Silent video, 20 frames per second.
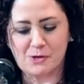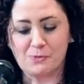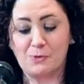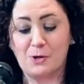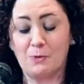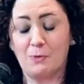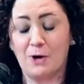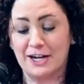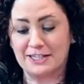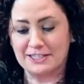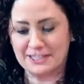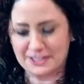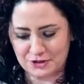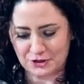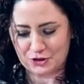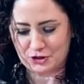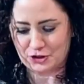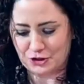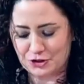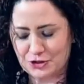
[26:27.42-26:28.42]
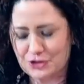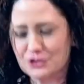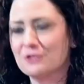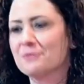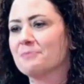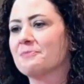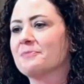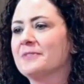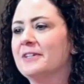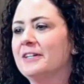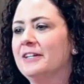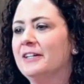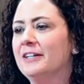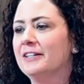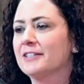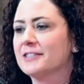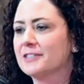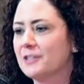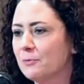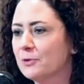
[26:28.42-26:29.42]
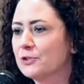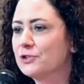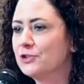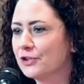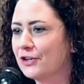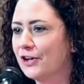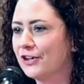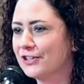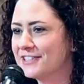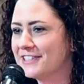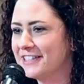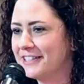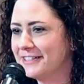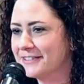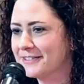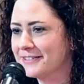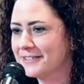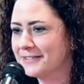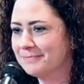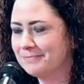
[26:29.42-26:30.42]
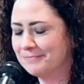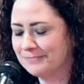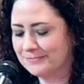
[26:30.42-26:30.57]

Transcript: We walked into church, someone took our seats.